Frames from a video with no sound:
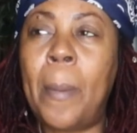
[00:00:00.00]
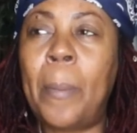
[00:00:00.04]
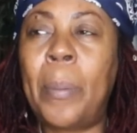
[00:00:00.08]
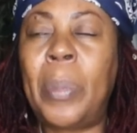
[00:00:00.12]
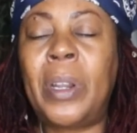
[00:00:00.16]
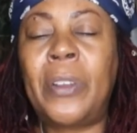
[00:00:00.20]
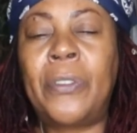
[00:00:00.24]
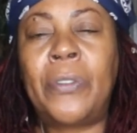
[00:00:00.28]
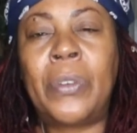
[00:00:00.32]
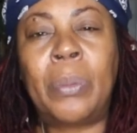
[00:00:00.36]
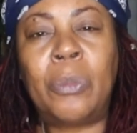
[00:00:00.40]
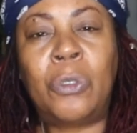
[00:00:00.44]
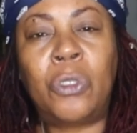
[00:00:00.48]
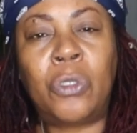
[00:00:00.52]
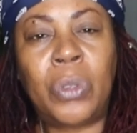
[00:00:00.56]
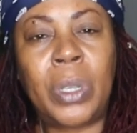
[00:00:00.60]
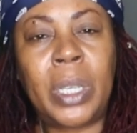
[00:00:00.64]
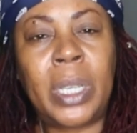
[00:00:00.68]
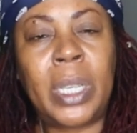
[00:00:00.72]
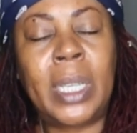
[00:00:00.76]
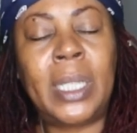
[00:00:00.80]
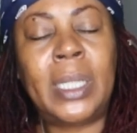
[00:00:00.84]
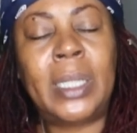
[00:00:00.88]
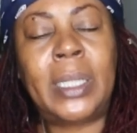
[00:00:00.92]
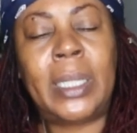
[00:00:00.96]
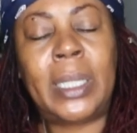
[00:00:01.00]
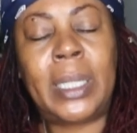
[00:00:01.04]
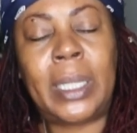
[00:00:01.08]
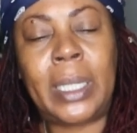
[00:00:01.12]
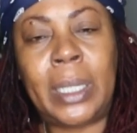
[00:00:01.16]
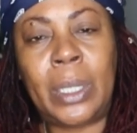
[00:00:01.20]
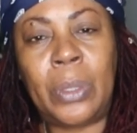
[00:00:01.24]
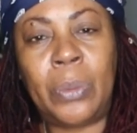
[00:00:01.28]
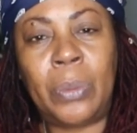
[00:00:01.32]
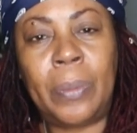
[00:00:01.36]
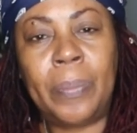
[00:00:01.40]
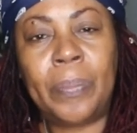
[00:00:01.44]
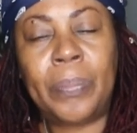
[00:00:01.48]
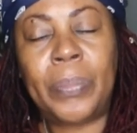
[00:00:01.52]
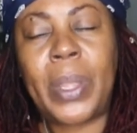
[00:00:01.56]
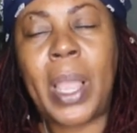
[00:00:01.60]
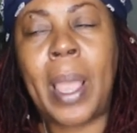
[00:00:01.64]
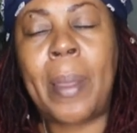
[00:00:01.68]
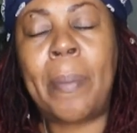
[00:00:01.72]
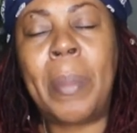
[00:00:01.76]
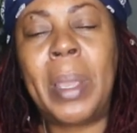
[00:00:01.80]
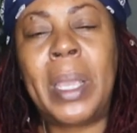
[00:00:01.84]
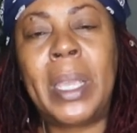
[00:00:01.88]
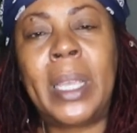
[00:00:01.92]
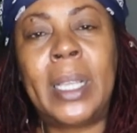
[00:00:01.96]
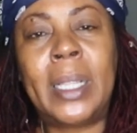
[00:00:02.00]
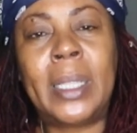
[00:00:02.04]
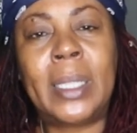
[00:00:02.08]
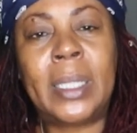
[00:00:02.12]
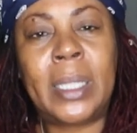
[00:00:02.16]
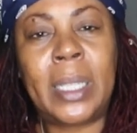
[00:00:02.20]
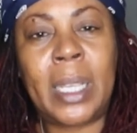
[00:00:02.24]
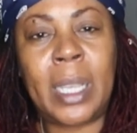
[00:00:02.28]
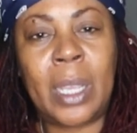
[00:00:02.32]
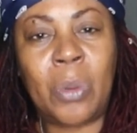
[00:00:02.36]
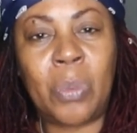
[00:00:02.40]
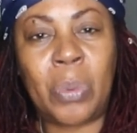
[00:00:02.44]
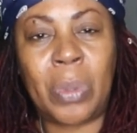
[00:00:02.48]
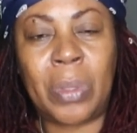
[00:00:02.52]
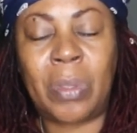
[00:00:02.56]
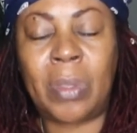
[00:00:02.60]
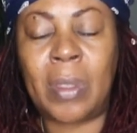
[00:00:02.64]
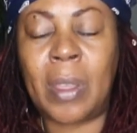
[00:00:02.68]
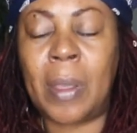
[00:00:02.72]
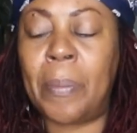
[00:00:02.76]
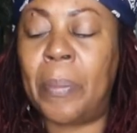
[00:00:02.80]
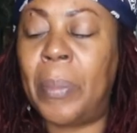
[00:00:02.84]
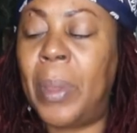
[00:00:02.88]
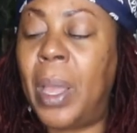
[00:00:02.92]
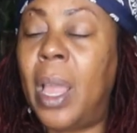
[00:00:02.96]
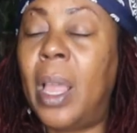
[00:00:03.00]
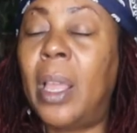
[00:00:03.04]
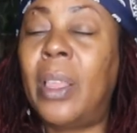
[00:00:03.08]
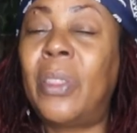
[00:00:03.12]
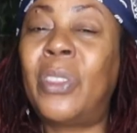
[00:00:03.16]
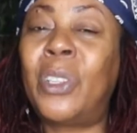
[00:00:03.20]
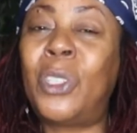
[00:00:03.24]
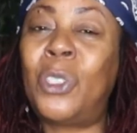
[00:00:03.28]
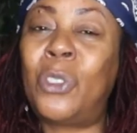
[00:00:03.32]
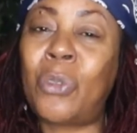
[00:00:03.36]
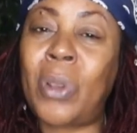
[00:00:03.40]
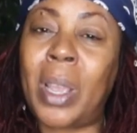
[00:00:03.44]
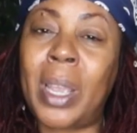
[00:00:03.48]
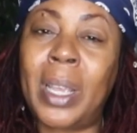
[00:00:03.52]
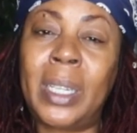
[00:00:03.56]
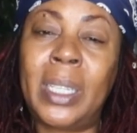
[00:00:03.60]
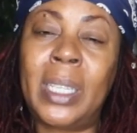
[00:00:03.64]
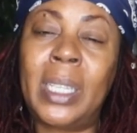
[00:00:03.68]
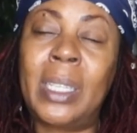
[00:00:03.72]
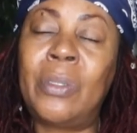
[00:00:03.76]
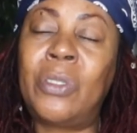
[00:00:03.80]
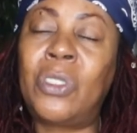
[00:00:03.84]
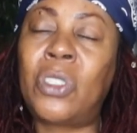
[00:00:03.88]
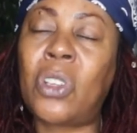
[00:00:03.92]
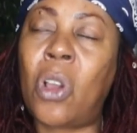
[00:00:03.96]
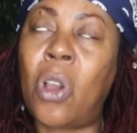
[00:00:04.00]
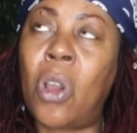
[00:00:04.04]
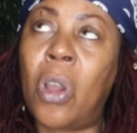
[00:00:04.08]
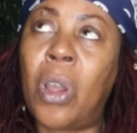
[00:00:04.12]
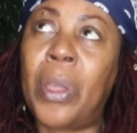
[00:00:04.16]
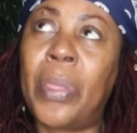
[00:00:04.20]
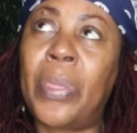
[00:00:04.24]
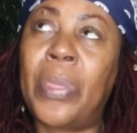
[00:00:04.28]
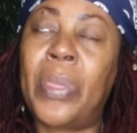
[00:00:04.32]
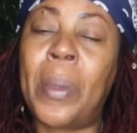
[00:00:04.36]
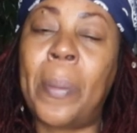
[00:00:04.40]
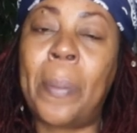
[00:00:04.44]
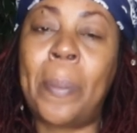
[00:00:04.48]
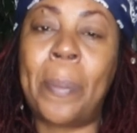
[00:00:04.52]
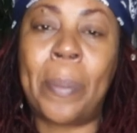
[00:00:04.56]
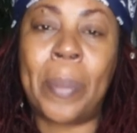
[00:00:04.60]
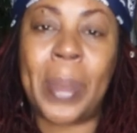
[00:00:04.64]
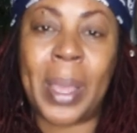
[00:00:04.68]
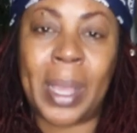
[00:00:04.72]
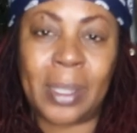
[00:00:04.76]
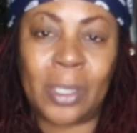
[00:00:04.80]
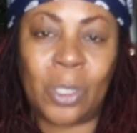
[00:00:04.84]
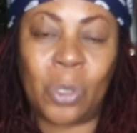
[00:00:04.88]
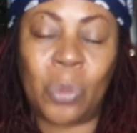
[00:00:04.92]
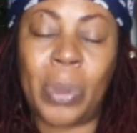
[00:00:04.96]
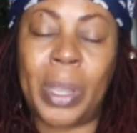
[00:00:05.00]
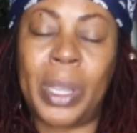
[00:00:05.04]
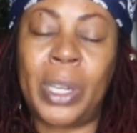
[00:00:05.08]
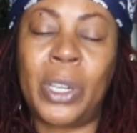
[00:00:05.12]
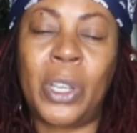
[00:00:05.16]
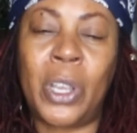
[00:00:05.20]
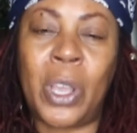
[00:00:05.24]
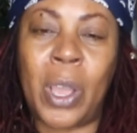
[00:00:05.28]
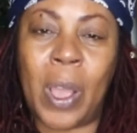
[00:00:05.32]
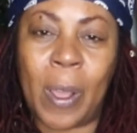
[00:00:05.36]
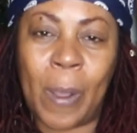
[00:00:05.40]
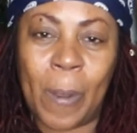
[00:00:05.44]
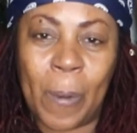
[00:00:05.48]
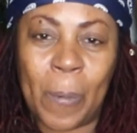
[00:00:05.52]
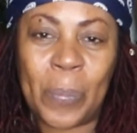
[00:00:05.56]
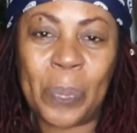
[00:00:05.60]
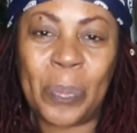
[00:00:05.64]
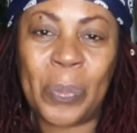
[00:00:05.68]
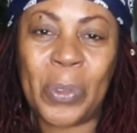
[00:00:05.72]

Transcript: But if I'm drinking tea and making tea with them, the dry leaves are the best way to go.